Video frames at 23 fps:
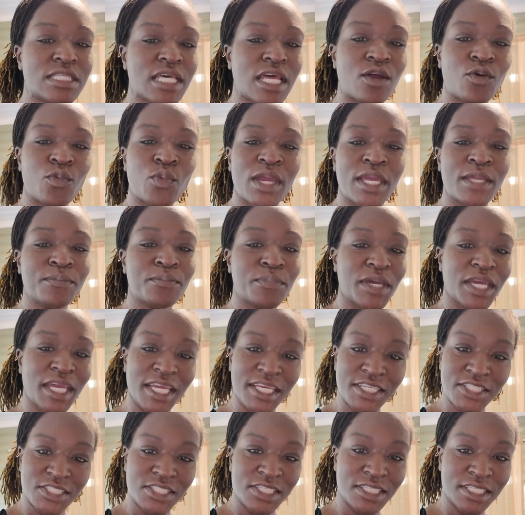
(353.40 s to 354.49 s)
of waiting
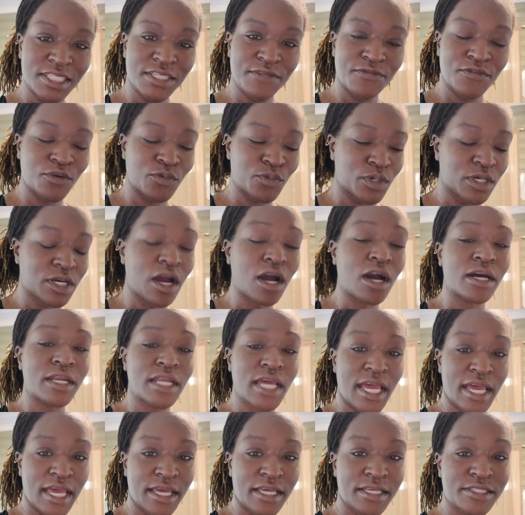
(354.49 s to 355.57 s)
patiently for what God
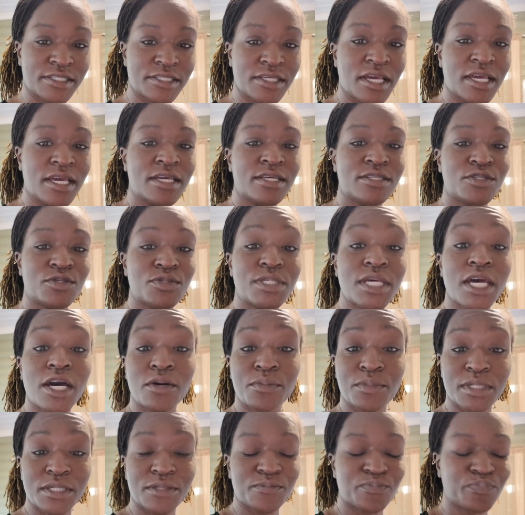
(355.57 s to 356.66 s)
has to tell
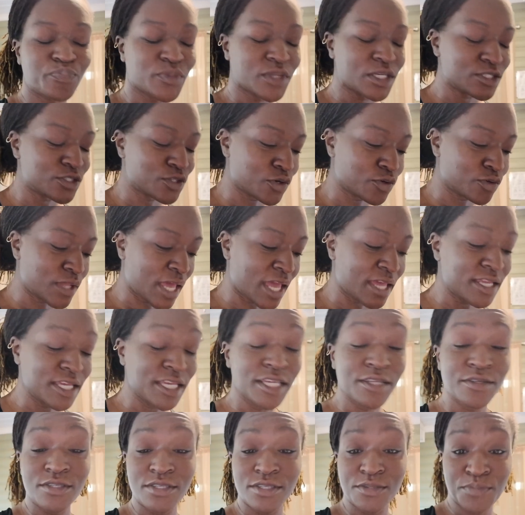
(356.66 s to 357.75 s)
me. So that
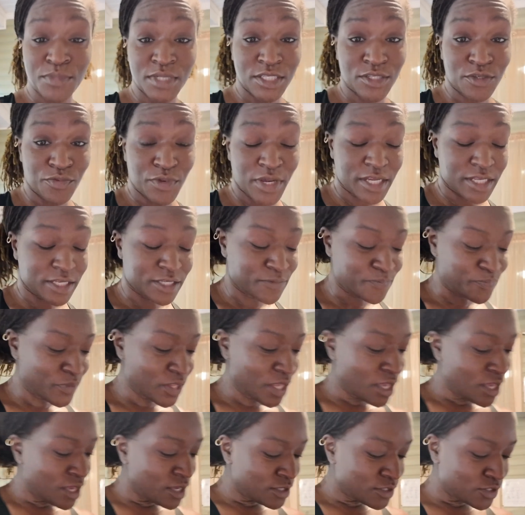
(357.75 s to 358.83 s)
hit me directly.
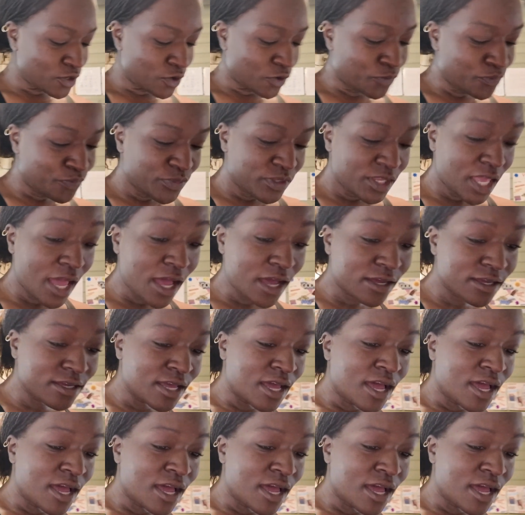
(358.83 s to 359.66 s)
So yeah,